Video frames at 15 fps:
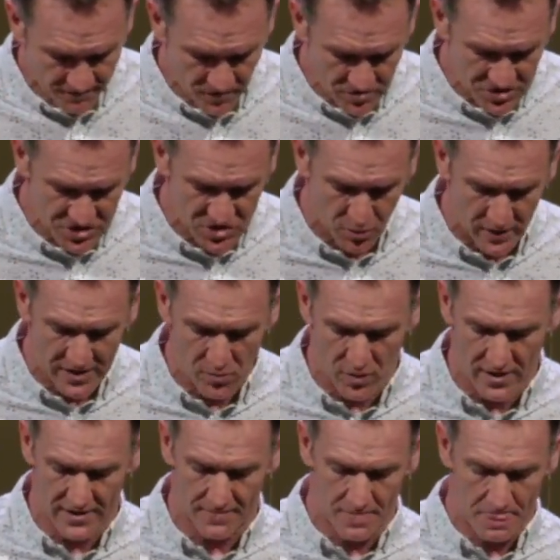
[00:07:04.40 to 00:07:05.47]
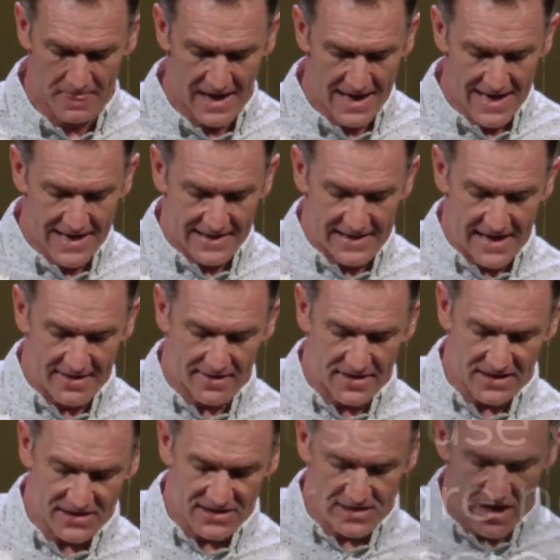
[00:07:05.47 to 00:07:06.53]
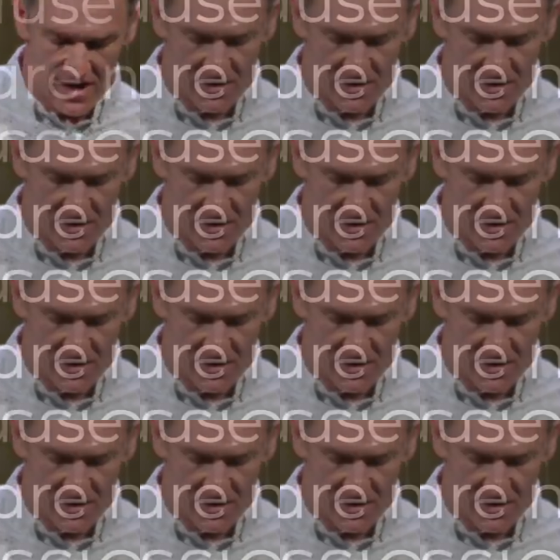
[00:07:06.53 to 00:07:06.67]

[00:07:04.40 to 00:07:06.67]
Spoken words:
Verse 21, yet this